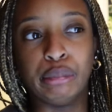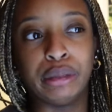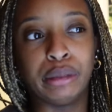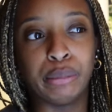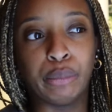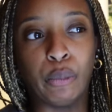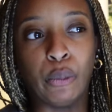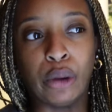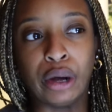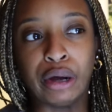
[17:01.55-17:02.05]

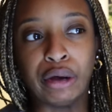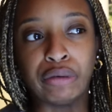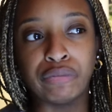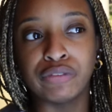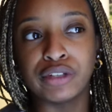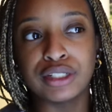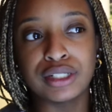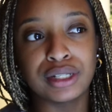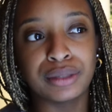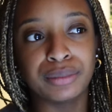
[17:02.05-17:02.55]
bit more
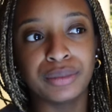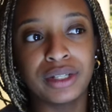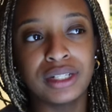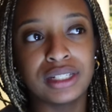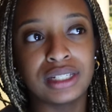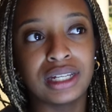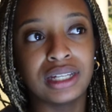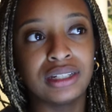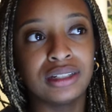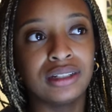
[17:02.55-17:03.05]
for some
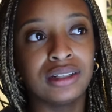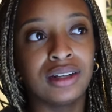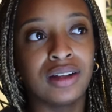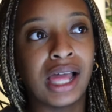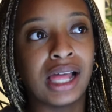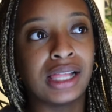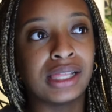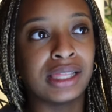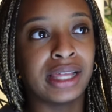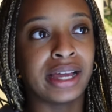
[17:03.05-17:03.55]
reason.
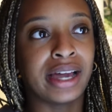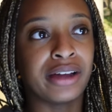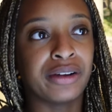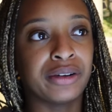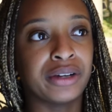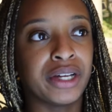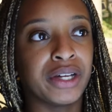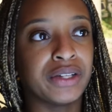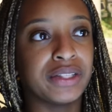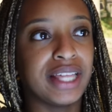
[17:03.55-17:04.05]
Like, I
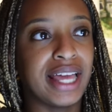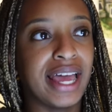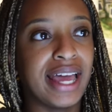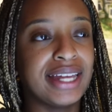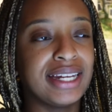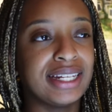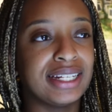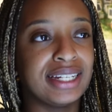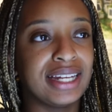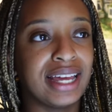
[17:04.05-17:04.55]
don't know, the
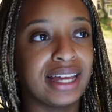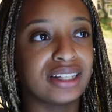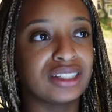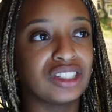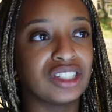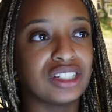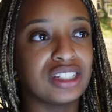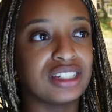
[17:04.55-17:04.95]
head and neck